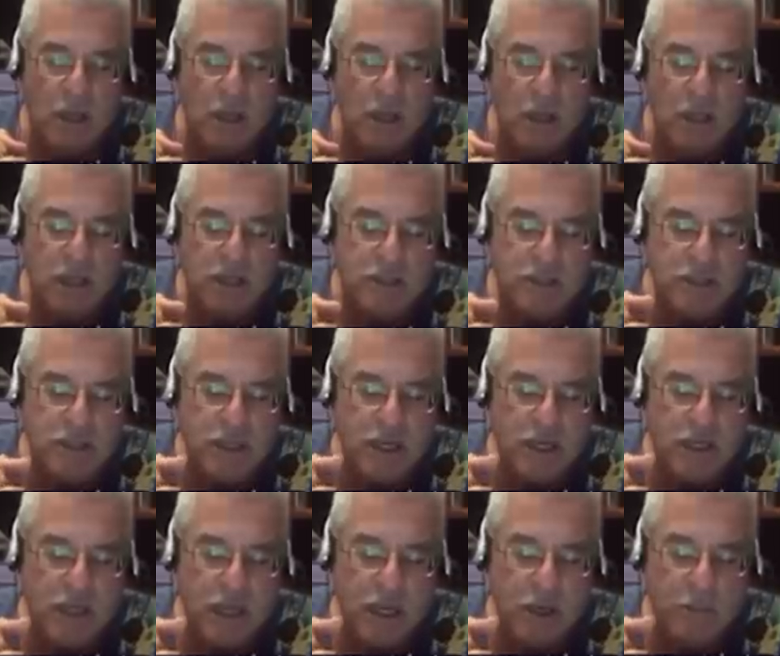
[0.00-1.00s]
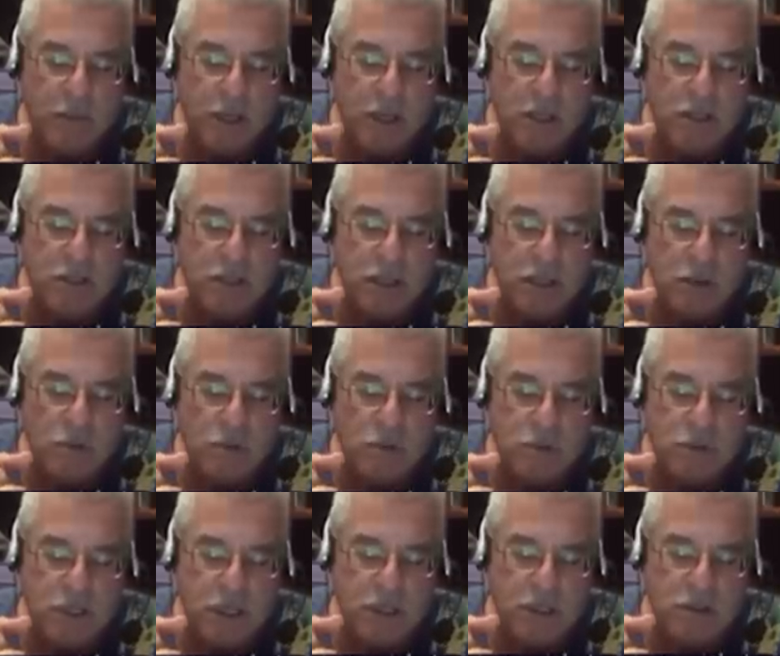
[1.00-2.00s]
I'd like to shake that man's hand
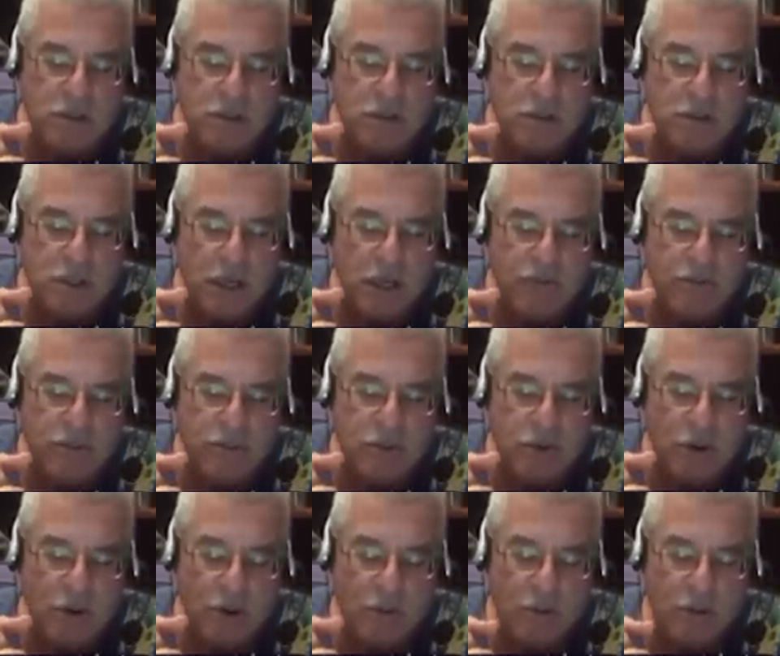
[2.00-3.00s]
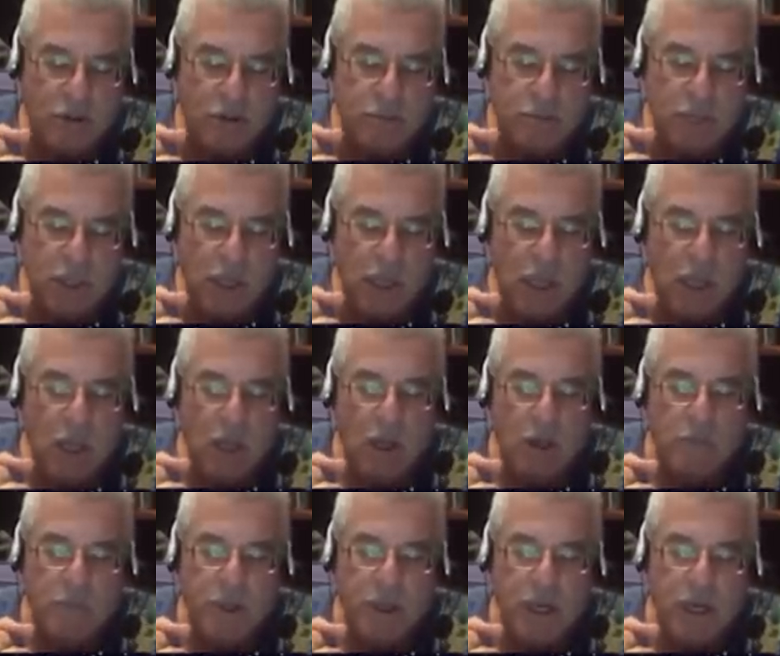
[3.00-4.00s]
one day, too, and have a talk with him.
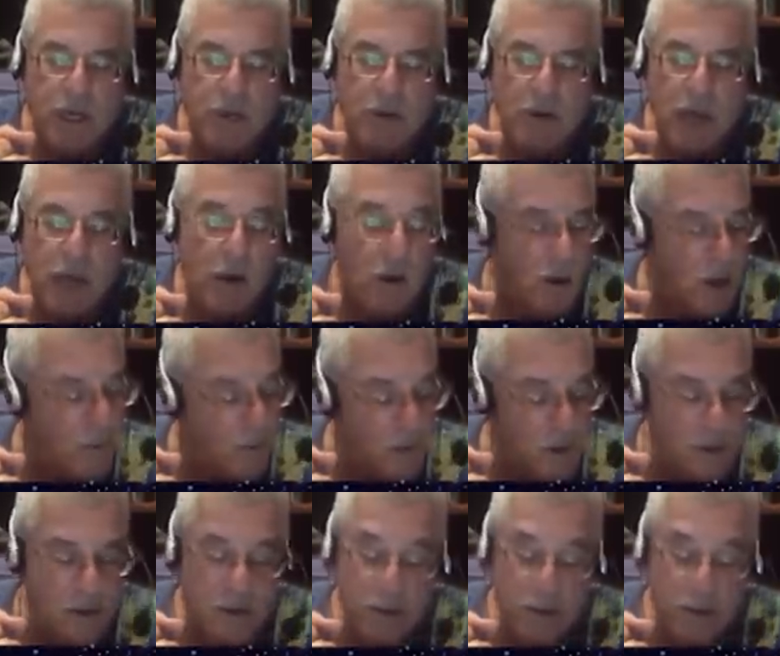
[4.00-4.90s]
But anyway, I wonder,